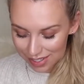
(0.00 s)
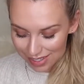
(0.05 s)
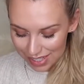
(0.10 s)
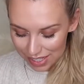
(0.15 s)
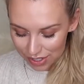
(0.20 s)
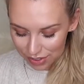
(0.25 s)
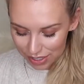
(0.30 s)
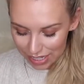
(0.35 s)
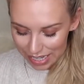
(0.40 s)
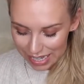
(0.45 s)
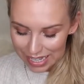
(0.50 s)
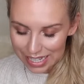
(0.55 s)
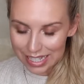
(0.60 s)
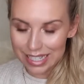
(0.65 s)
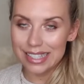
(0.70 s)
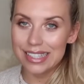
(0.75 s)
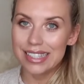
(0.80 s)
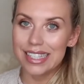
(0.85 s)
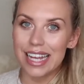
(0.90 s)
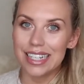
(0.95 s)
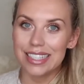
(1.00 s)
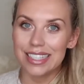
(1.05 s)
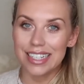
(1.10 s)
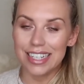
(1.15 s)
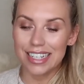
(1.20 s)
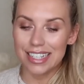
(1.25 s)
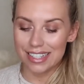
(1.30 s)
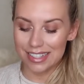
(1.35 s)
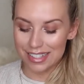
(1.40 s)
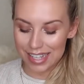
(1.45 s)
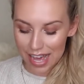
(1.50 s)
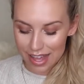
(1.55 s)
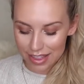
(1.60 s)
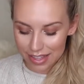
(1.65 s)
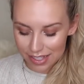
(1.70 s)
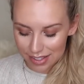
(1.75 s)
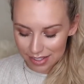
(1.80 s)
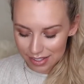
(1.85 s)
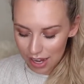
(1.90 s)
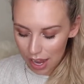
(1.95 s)
silky satiny set,
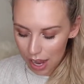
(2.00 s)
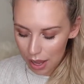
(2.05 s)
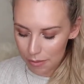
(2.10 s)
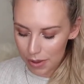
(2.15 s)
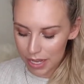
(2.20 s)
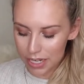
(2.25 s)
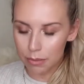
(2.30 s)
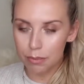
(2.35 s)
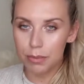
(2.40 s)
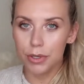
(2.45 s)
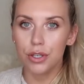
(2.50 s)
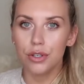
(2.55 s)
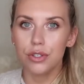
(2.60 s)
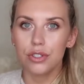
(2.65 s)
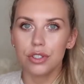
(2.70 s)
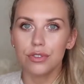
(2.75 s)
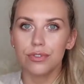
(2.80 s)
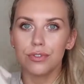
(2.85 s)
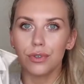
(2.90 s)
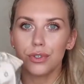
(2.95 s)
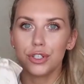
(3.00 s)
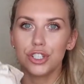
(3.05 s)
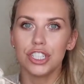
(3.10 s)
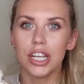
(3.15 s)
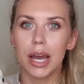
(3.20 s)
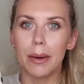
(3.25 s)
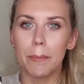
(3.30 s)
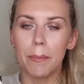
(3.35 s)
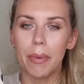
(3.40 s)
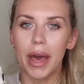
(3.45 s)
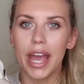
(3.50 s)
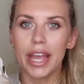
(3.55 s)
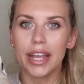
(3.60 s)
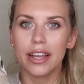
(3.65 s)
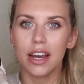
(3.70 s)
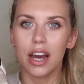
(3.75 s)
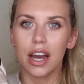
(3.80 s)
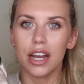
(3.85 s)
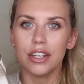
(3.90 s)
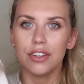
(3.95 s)
this time in a beautiful
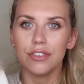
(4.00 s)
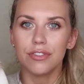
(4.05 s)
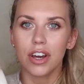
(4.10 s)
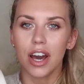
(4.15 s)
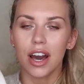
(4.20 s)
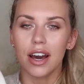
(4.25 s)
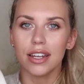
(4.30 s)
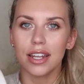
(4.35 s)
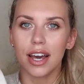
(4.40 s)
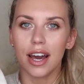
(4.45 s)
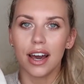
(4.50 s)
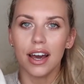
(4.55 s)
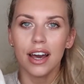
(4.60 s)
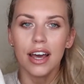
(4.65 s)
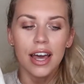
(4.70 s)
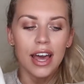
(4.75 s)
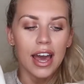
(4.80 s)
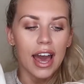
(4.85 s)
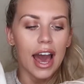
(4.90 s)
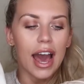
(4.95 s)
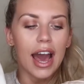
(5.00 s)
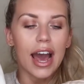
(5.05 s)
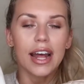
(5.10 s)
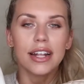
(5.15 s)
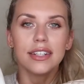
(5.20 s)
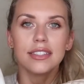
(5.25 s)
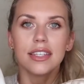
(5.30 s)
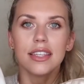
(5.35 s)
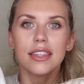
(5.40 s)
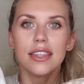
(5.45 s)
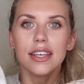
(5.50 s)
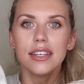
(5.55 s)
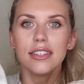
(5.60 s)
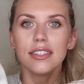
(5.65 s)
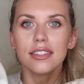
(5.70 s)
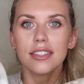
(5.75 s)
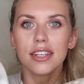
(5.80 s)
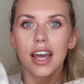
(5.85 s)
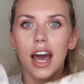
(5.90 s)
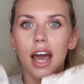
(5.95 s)
champagne kind of colour and
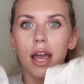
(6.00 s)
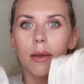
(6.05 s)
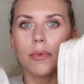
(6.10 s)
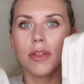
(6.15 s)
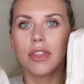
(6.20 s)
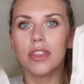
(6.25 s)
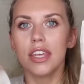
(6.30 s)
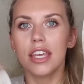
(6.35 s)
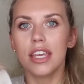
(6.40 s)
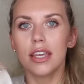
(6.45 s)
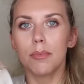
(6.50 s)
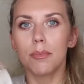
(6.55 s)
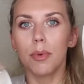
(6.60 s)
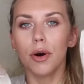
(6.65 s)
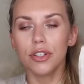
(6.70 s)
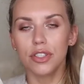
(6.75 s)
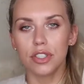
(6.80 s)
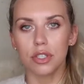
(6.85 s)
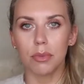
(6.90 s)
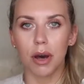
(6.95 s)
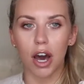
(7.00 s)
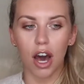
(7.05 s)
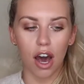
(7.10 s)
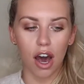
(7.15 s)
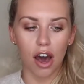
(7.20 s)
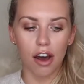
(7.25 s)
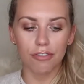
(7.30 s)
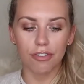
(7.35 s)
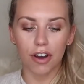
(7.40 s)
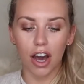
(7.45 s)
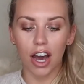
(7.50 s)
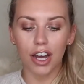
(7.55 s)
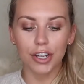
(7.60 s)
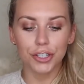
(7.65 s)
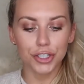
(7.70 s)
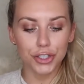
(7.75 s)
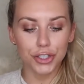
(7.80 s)
this time the bottom half are